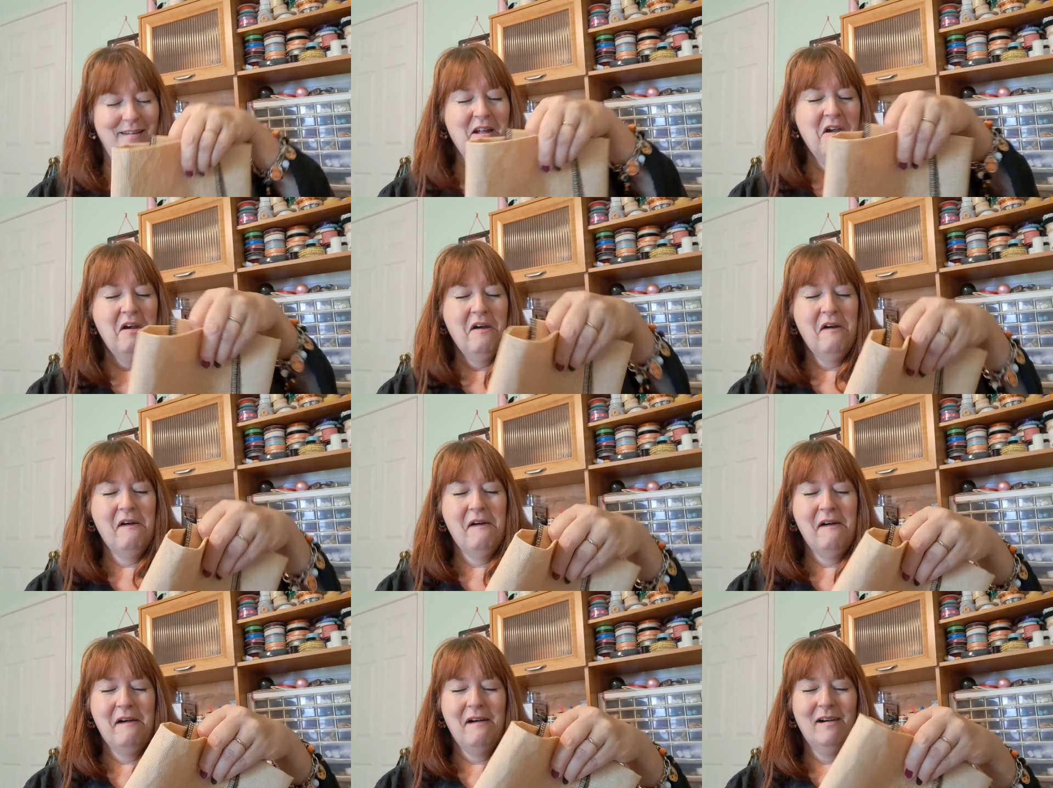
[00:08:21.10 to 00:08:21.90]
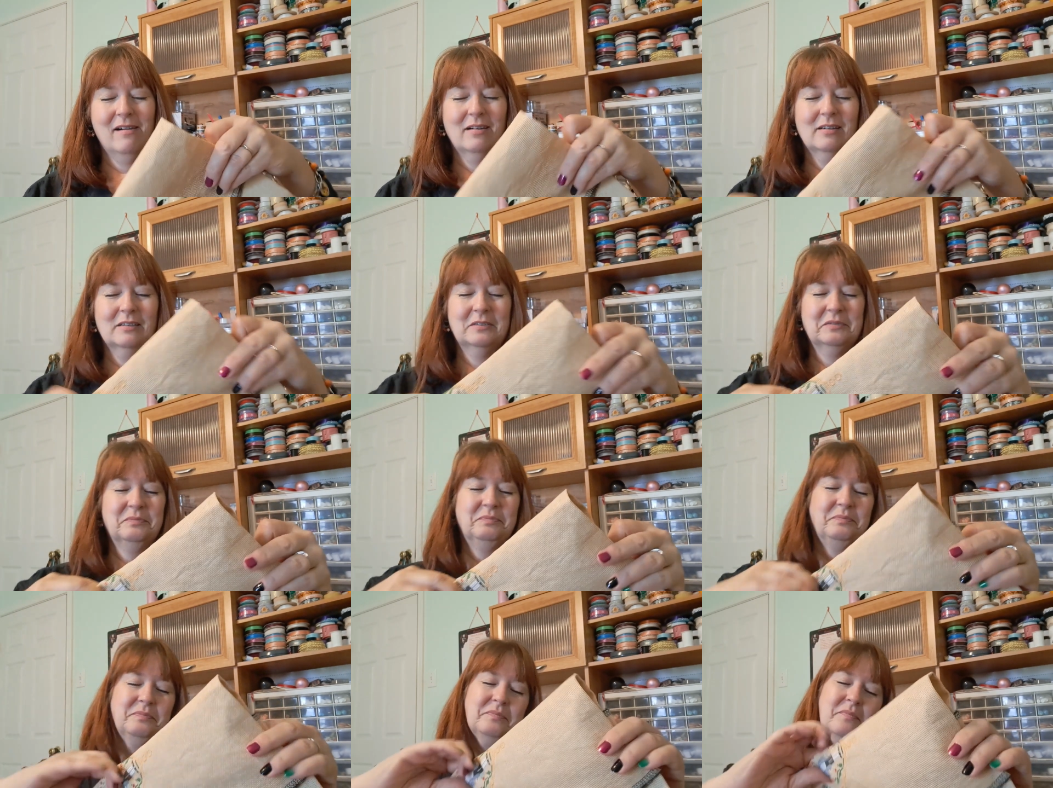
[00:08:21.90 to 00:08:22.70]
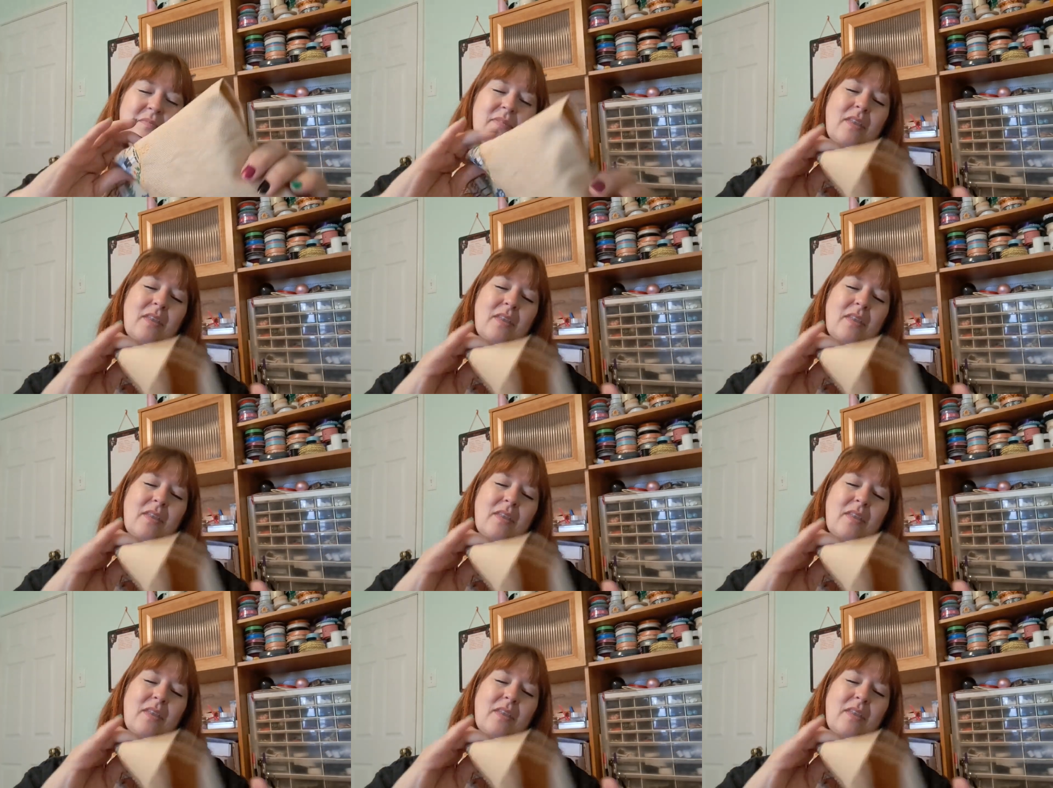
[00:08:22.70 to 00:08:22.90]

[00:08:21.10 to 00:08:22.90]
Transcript: No one is speaking in this clip.